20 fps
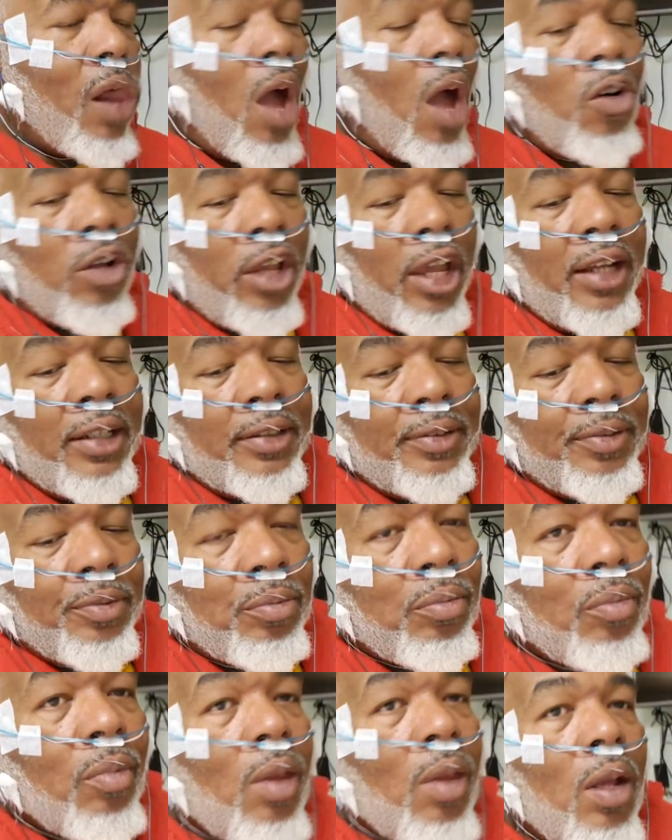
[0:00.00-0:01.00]
Okay,
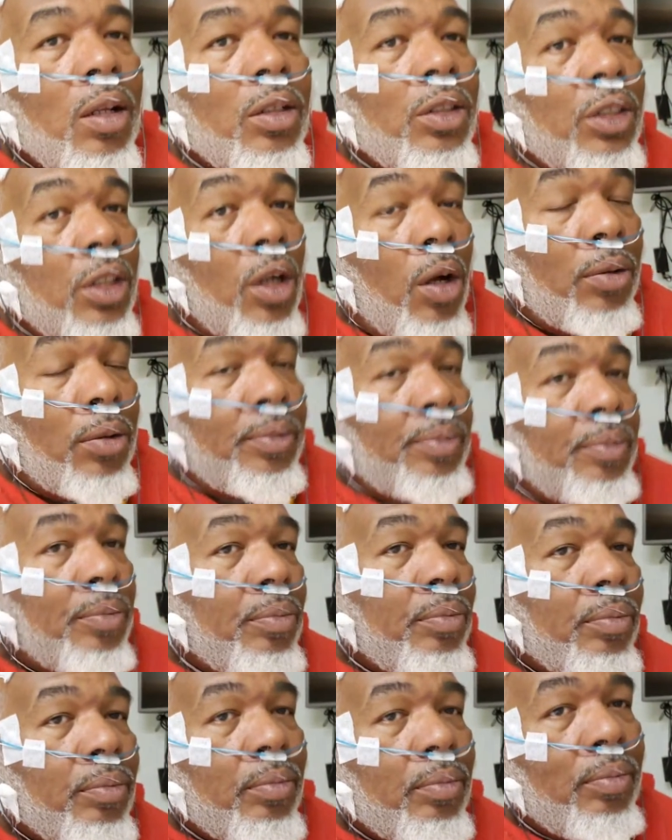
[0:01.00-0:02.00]
so
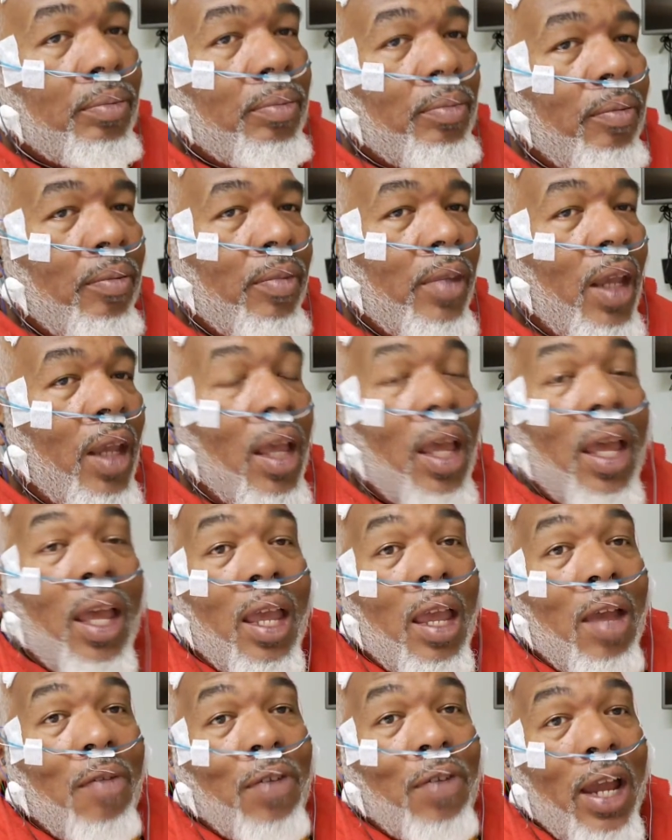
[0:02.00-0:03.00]

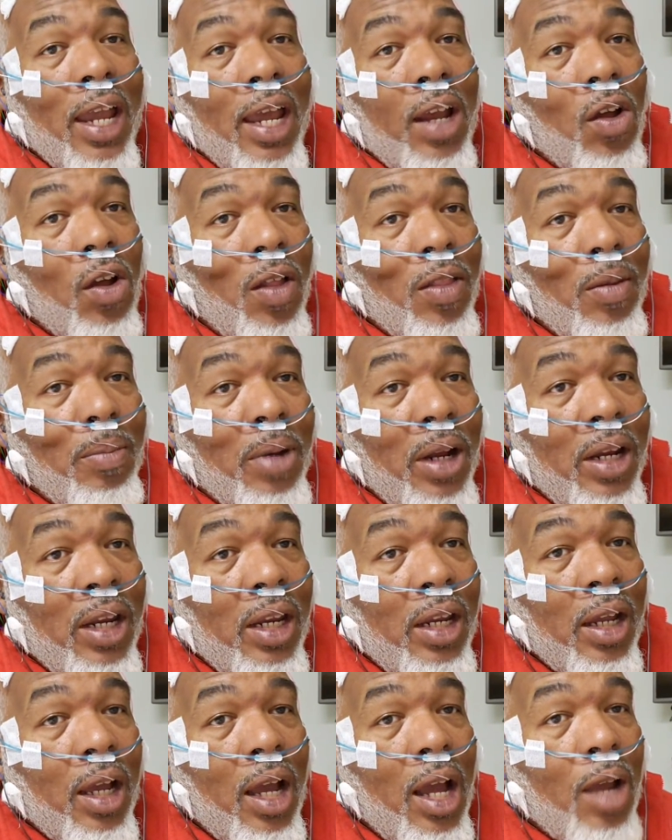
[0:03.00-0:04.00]
if I had all the
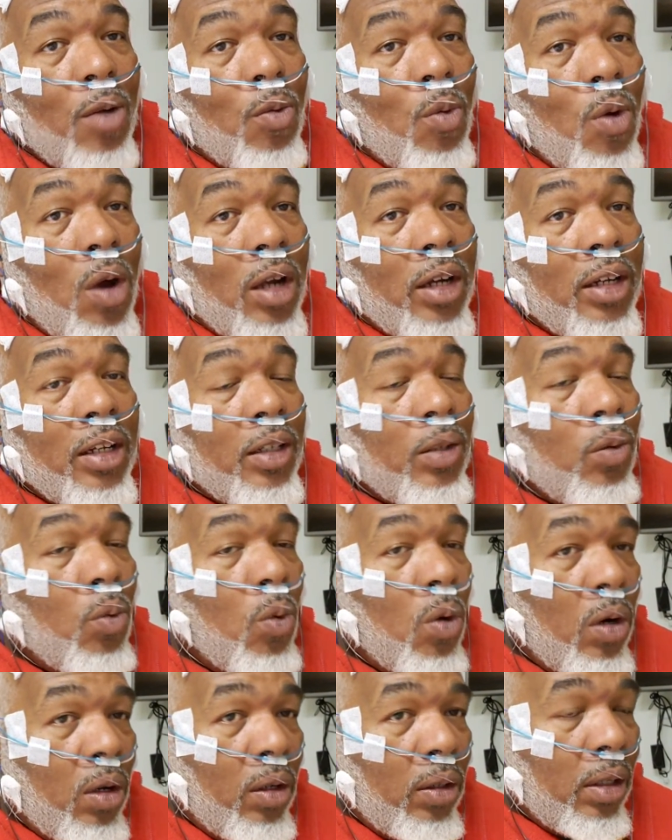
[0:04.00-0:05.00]
money I wanted in the
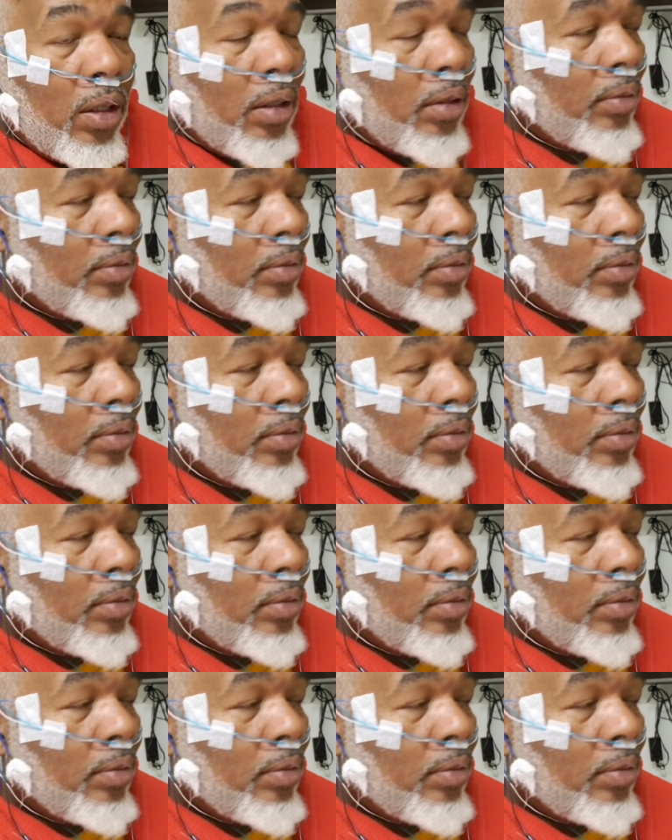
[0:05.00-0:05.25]
world,